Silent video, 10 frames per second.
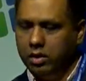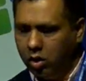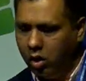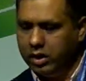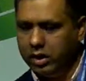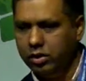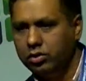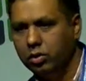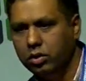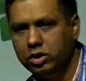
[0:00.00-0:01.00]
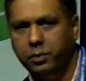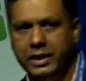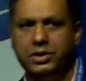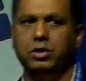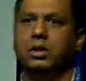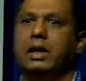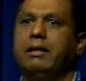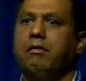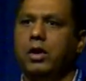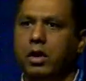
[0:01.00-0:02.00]
All the controls are based on the
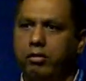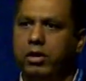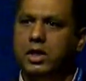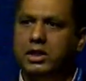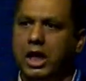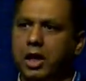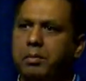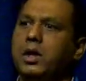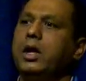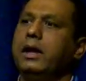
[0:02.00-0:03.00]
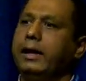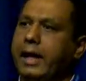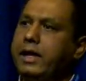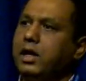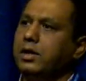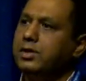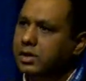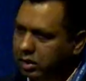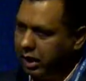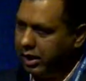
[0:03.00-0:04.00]
real-time grain
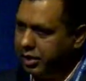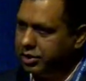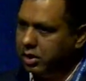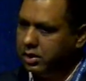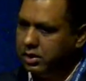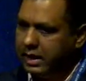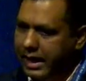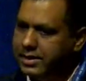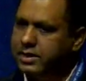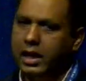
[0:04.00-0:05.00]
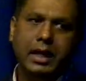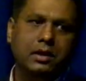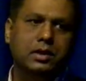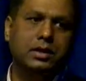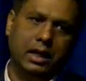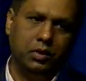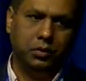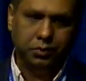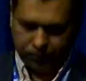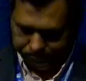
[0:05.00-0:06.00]
conditions inside the
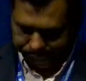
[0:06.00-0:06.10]
silos.